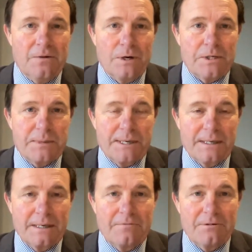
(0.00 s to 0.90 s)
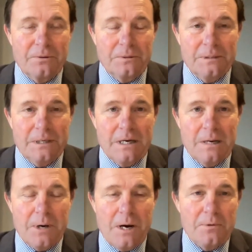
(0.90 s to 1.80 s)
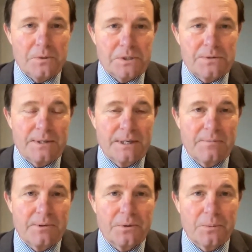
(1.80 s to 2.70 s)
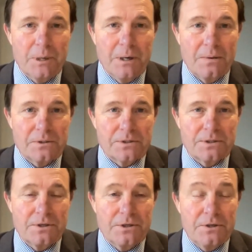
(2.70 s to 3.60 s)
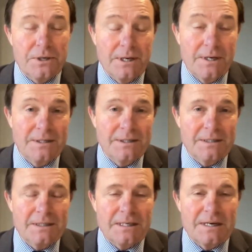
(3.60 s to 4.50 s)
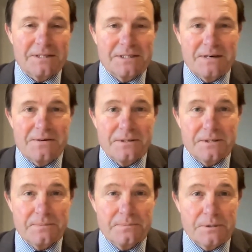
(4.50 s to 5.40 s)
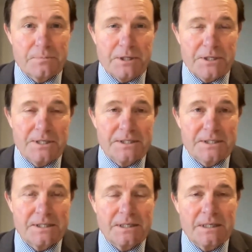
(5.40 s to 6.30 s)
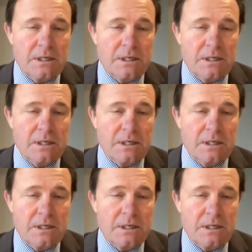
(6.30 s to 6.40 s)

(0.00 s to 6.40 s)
regimental level. I'm also a chemical, biological and nuclear counter-terrorism specialist.